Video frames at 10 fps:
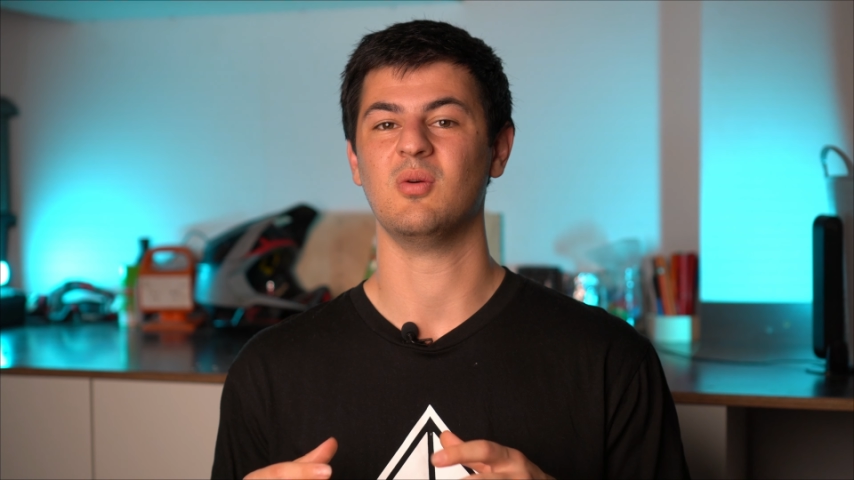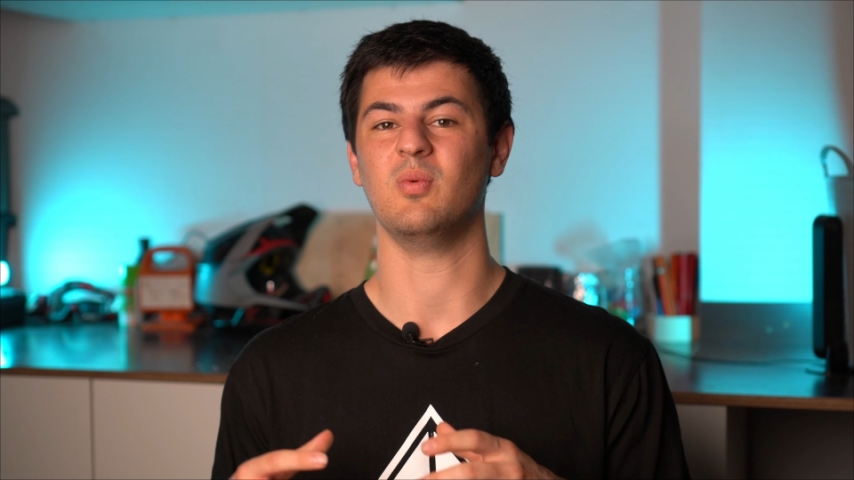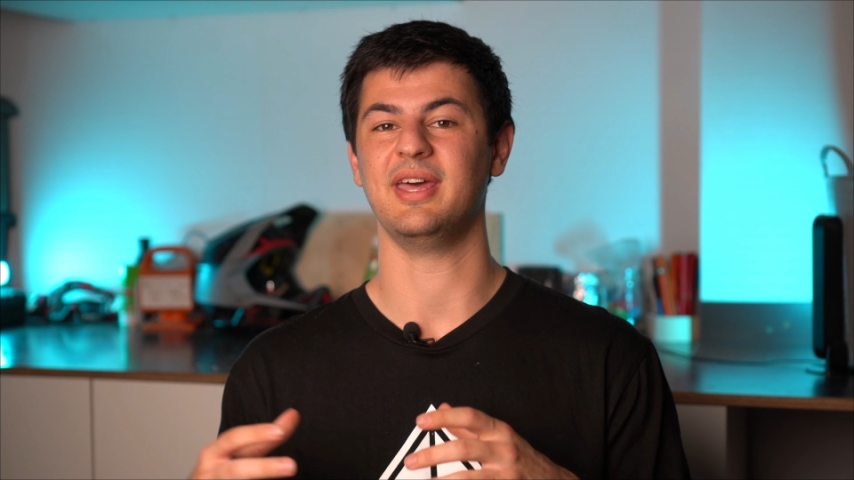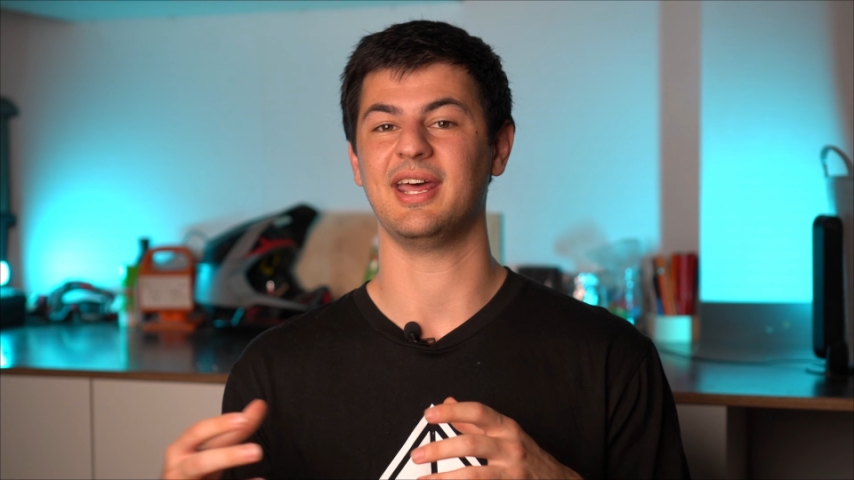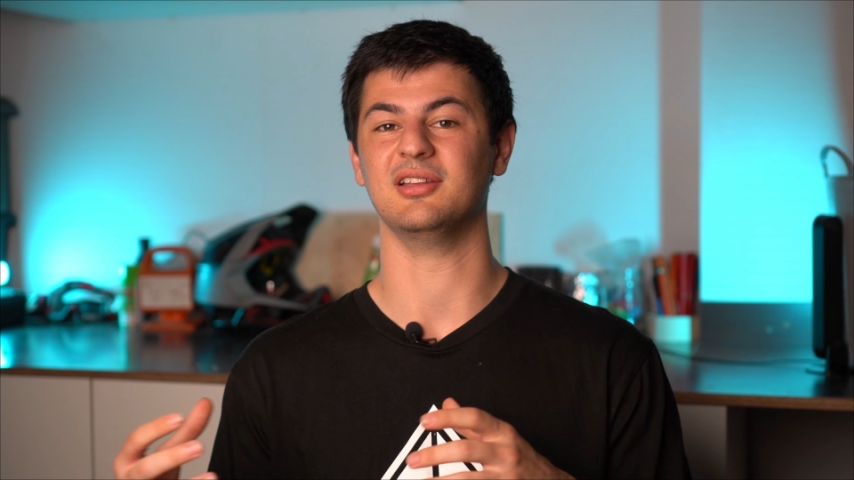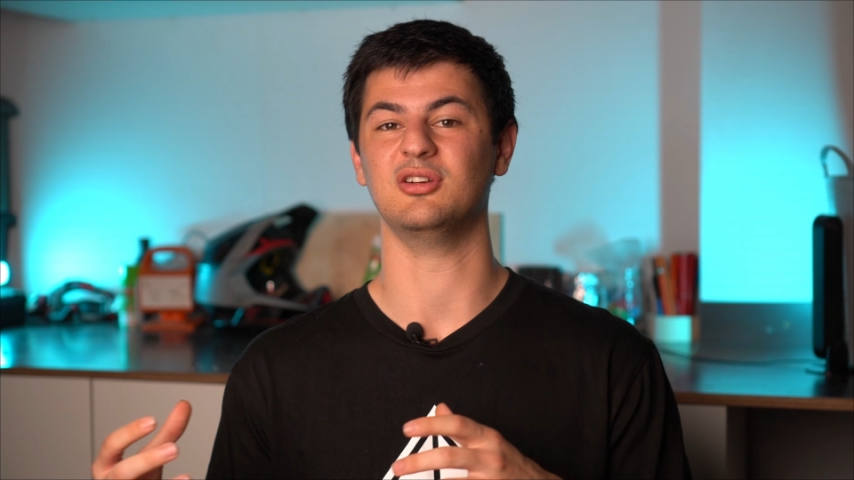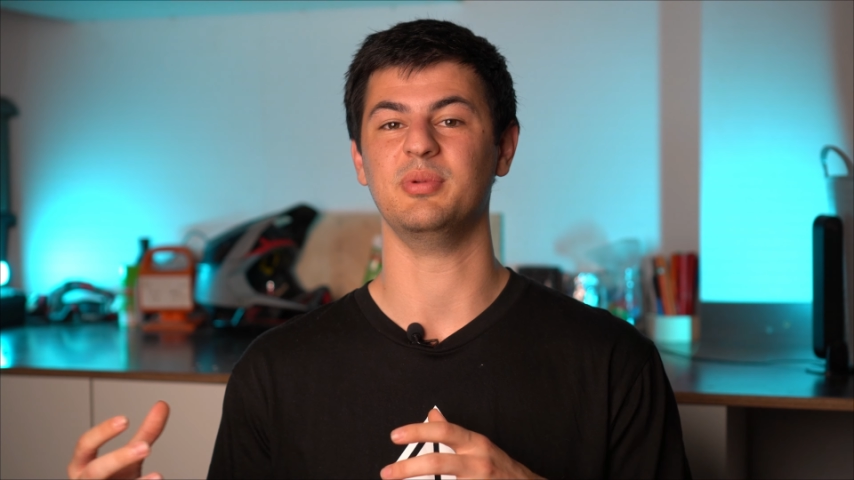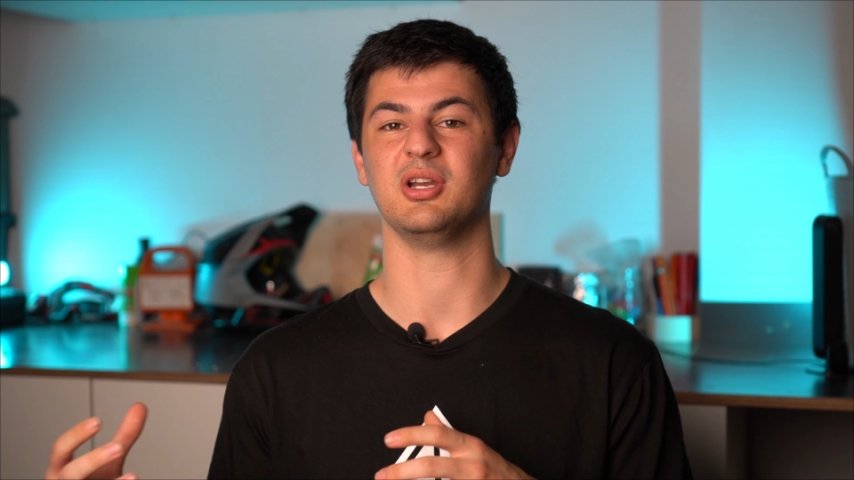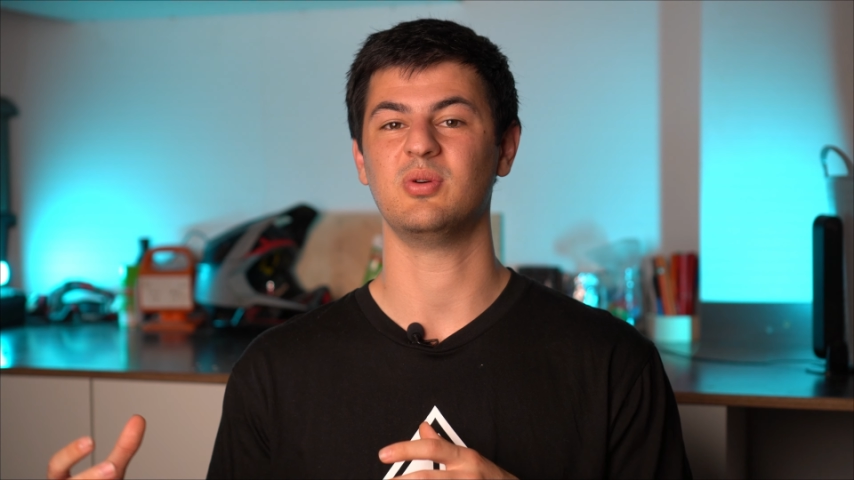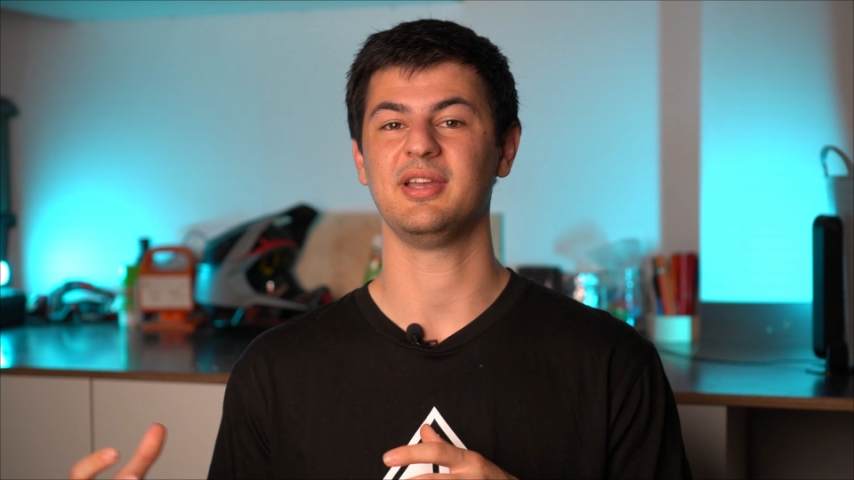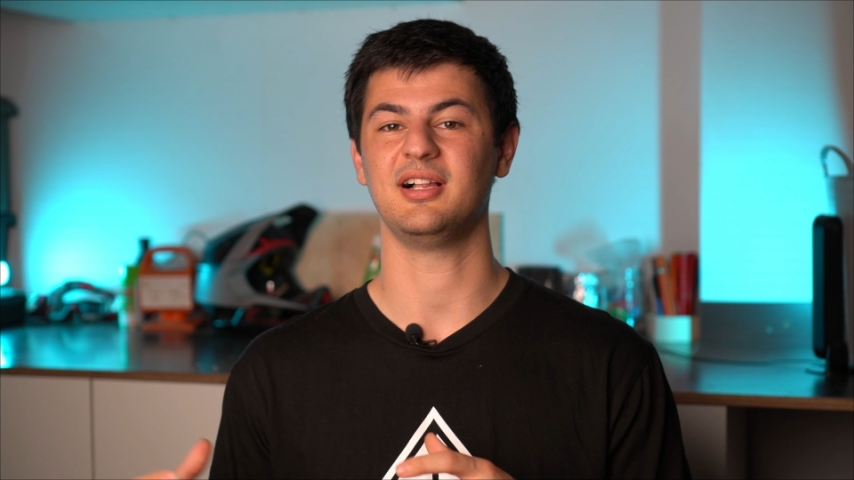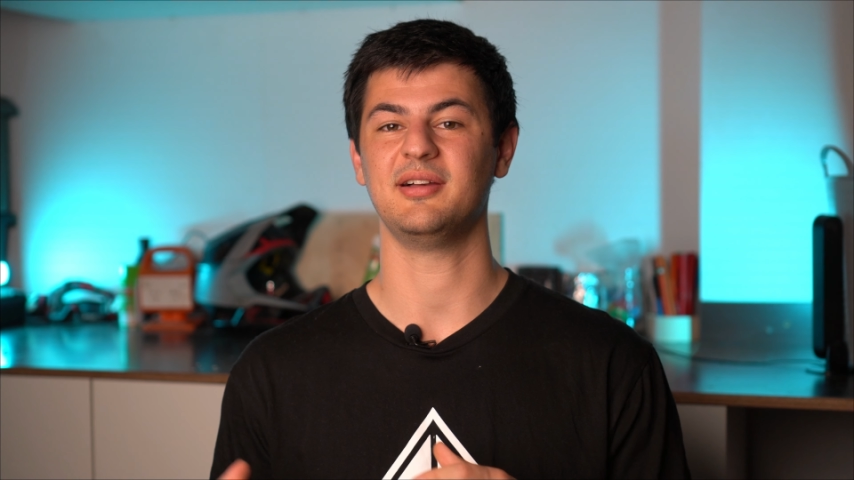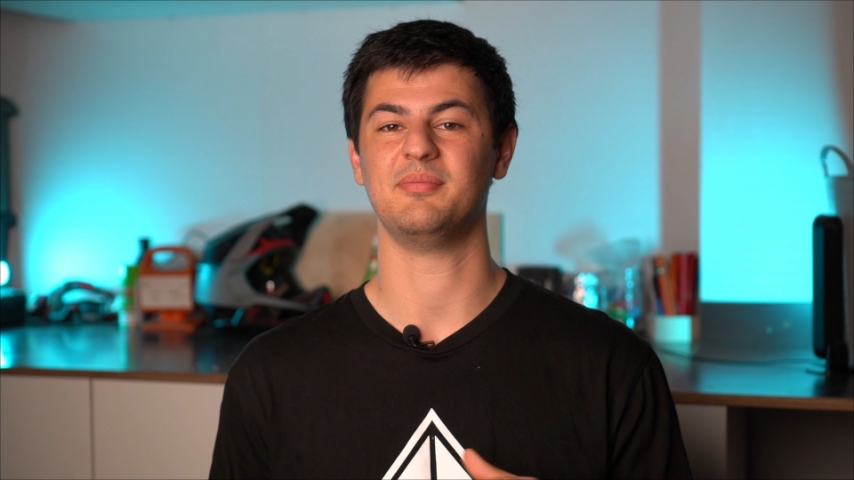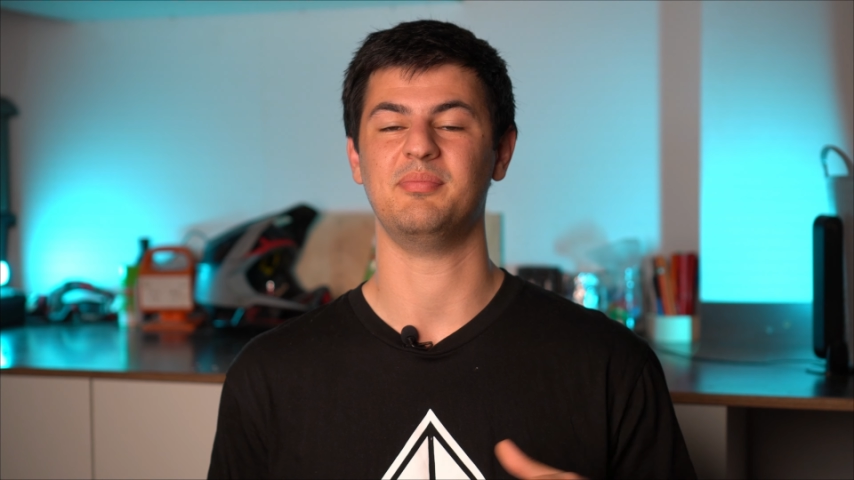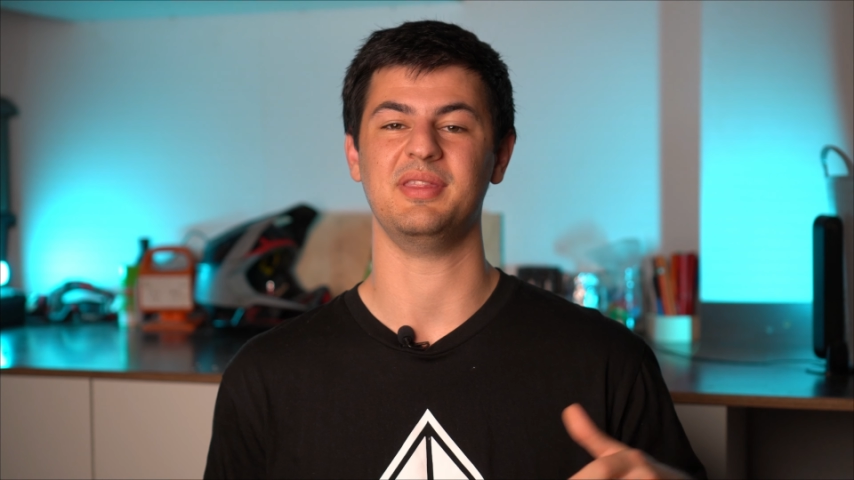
weared out a little bit quicker,